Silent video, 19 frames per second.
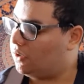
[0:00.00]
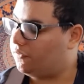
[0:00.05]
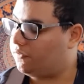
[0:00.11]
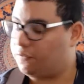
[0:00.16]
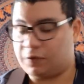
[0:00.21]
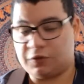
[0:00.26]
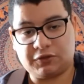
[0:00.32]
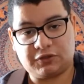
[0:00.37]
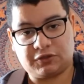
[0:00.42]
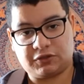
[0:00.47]

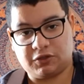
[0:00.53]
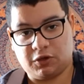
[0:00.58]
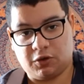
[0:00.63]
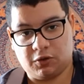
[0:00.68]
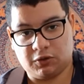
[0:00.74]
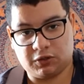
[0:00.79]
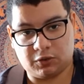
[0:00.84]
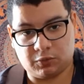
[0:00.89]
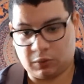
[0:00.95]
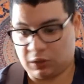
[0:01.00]
first
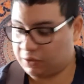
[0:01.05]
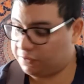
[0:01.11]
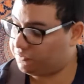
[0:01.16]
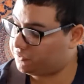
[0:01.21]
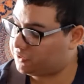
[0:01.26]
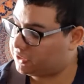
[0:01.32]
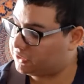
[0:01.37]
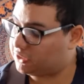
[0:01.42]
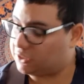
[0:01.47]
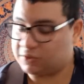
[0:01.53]
note on one
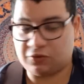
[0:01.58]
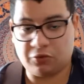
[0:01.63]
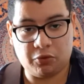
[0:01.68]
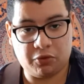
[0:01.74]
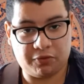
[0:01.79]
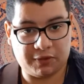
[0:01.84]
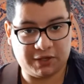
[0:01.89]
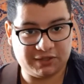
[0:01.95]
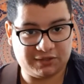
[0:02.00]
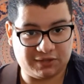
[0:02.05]
fret and two
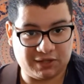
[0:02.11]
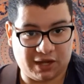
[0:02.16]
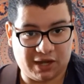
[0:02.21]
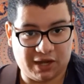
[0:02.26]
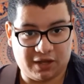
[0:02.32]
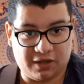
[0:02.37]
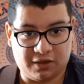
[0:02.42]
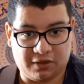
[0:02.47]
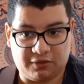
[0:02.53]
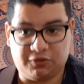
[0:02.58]
frets
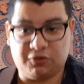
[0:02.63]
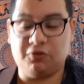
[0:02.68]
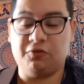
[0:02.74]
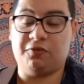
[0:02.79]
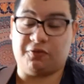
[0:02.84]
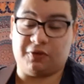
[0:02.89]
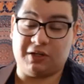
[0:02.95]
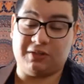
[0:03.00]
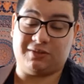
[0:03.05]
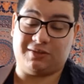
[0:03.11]

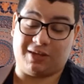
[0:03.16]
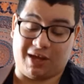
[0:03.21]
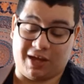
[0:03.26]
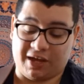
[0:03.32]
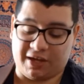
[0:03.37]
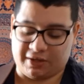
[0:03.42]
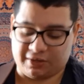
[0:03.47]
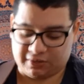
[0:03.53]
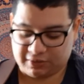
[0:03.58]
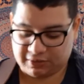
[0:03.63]

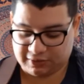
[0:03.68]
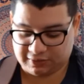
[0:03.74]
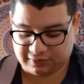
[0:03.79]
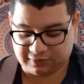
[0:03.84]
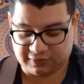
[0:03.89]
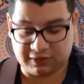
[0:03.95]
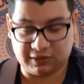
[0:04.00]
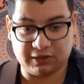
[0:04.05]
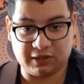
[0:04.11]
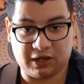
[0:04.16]
higher is
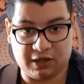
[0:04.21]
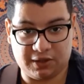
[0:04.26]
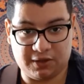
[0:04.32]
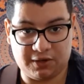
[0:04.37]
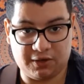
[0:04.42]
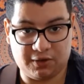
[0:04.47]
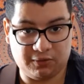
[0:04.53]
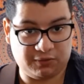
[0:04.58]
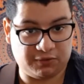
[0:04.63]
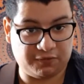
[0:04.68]
the other
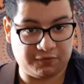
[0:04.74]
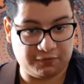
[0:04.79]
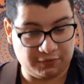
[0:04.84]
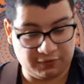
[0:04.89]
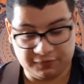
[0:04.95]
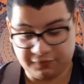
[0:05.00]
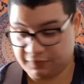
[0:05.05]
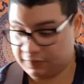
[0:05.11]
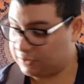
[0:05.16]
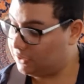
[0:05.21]
note, the
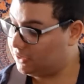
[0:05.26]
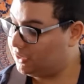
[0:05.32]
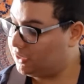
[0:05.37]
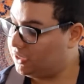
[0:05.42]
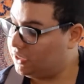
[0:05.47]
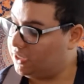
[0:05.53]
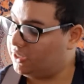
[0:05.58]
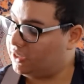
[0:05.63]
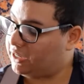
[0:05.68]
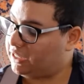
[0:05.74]
fifth.
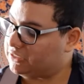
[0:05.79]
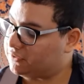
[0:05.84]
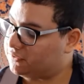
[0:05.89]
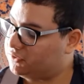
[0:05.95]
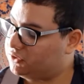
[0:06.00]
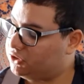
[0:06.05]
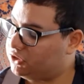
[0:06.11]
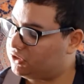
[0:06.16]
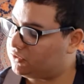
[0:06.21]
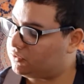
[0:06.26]
In the case of the
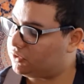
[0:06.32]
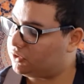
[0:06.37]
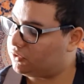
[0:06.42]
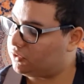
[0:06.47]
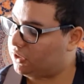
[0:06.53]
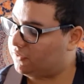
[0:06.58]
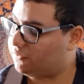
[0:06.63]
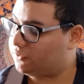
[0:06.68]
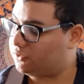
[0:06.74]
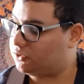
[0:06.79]
G string, you
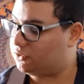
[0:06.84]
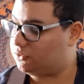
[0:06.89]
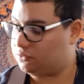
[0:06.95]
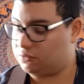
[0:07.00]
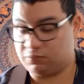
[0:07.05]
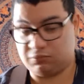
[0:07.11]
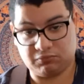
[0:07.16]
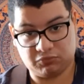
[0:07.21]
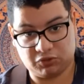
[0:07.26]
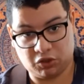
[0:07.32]
have your
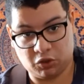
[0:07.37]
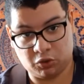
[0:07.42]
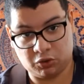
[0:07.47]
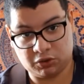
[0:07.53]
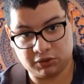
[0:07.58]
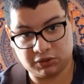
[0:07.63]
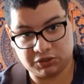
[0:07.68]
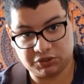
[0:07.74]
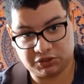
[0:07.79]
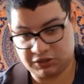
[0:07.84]
note
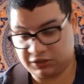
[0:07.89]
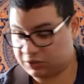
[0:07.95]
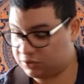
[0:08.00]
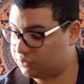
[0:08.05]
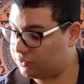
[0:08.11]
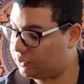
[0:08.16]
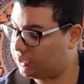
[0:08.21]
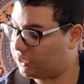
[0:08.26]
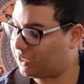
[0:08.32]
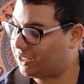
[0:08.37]
on the G
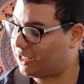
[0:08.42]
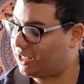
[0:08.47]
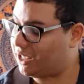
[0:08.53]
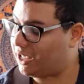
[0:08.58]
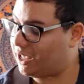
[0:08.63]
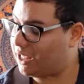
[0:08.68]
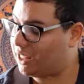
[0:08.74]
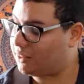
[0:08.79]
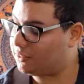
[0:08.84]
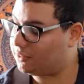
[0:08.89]
string,
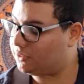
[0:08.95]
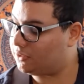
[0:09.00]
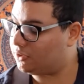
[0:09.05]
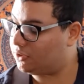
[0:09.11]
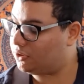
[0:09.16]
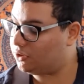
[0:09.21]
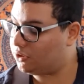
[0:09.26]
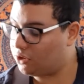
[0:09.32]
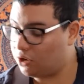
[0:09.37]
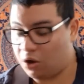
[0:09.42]
and the
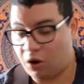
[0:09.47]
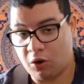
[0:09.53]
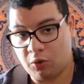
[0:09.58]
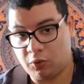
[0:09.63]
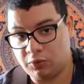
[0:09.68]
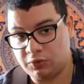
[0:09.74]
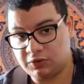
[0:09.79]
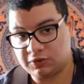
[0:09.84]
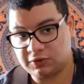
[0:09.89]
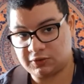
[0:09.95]

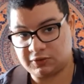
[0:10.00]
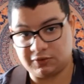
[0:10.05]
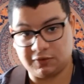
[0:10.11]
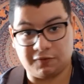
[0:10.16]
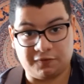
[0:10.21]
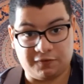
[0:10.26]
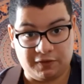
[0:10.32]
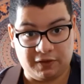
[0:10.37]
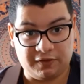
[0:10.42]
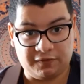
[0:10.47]
note, the
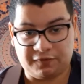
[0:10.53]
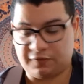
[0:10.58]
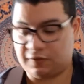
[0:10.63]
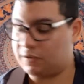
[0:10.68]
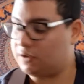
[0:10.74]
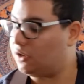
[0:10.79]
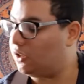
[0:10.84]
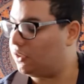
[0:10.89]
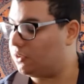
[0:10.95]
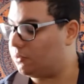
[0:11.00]
fifth
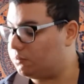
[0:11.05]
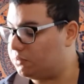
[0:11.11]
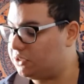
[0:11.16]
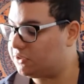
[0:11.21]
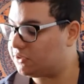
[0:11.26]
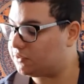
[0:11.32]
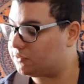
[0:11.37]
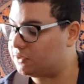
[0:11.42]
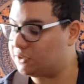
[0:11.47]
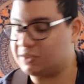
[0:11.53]
on the B
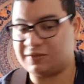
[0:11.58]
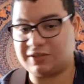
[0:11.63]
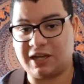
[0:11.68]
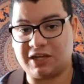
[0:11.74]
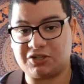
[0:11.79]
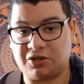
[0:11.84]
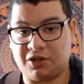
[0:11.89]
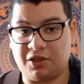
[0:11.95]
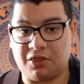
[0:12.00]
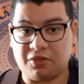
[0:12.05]
string, is
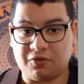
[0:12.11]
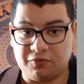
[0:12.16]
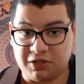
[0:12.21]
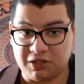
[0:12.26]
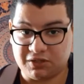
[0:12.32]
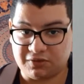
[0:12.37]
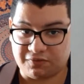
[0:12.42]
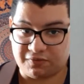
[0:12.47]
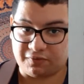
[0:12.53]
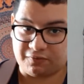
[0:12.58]
actually
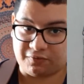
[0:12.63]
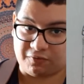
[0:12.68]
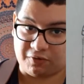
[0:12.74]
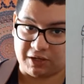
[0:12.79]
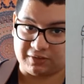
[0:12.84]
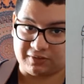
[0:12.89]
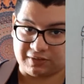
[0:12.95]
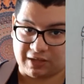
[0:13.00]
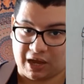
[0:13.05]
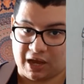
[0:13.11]
3
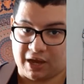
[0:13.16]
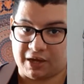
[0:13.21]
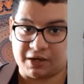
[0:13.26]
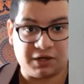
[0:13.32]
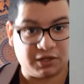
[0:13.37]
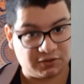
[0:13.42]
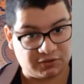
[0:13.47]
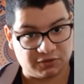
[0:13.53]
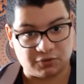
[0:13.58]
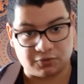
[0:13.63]
frets higher,
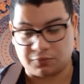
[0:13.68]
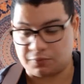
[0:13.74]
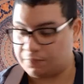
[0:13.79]
not 2.